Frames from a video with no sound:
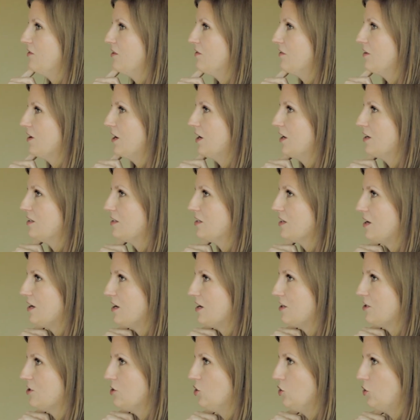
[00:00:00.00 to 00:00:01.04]
we've got
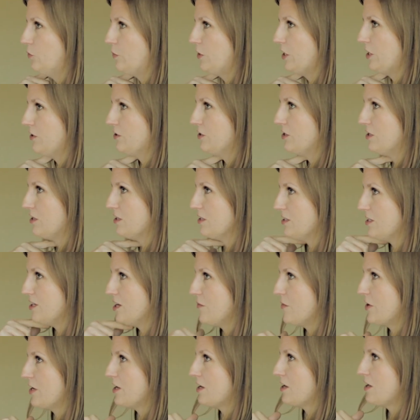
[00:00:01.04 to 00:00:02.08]
our tube down to the
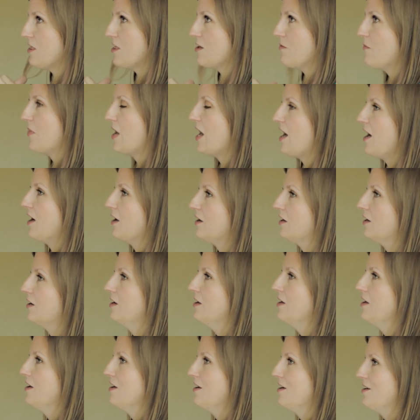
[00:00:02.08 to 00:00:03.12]
stomach in the back,
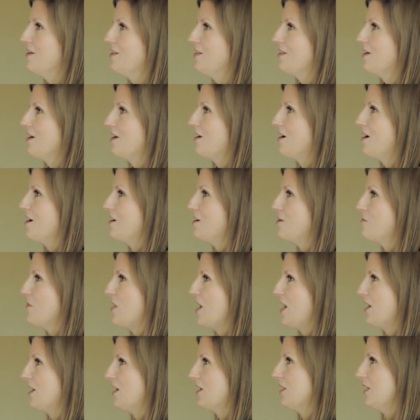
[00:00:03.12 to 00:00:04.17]
that
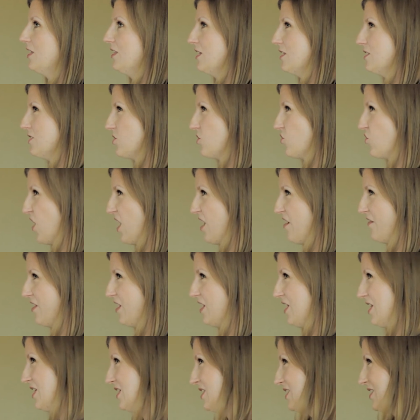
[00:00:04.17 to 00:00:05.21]
automatically lets
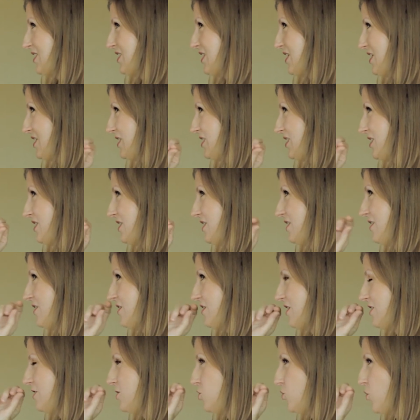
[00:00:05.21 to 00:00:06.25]
gravity assist
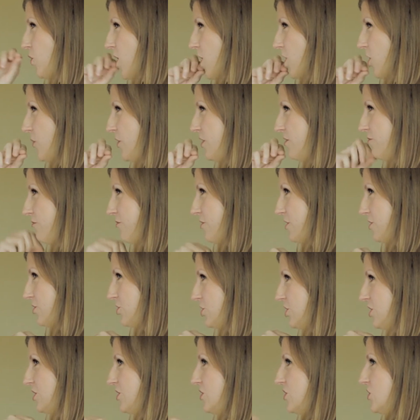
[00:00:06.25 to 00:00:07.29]
that swallowing
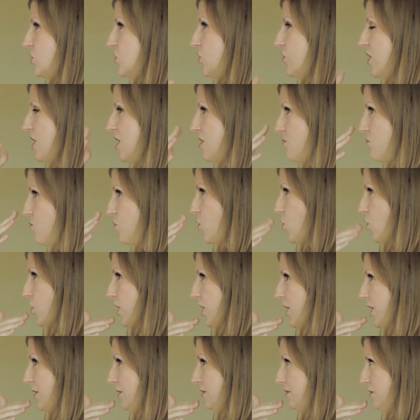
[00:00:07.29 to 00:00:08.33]
function so that
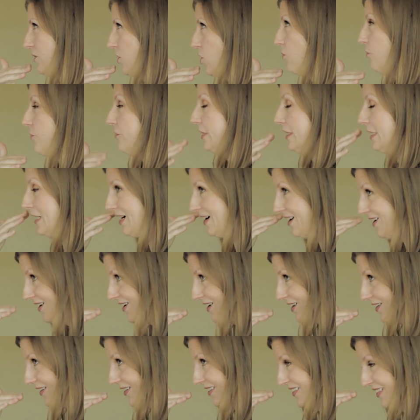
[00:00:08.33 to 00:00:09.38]
more, hopefully
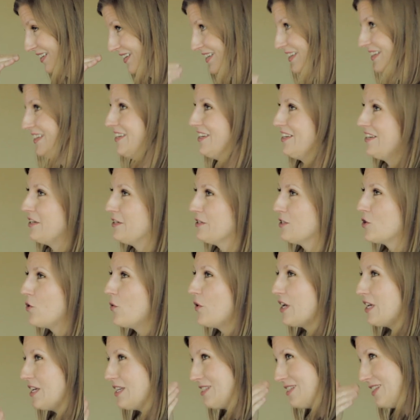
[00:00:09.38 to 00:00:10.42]
all, is
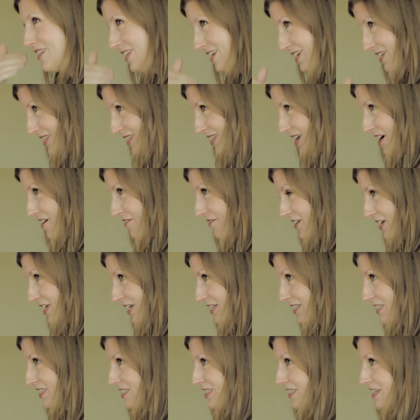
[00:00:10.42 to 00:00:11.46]
going into the
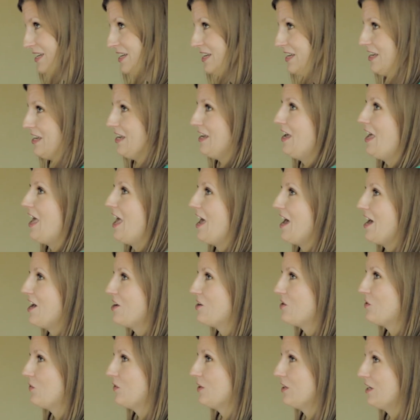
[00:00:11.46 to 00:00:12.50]
esophagus,
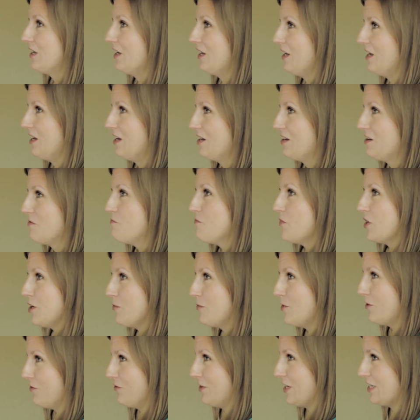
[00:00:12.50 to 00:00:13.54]
and we're getting
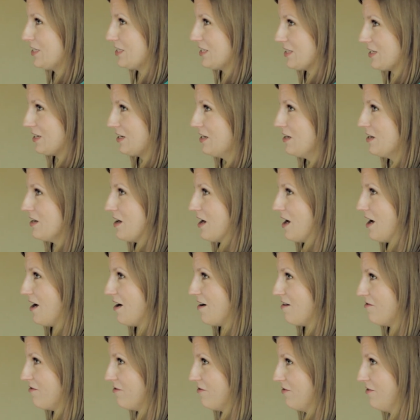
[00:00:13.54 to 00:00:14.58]
minimal risk
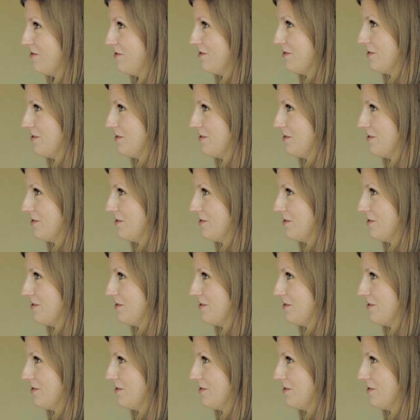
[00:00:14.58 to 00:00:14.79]
of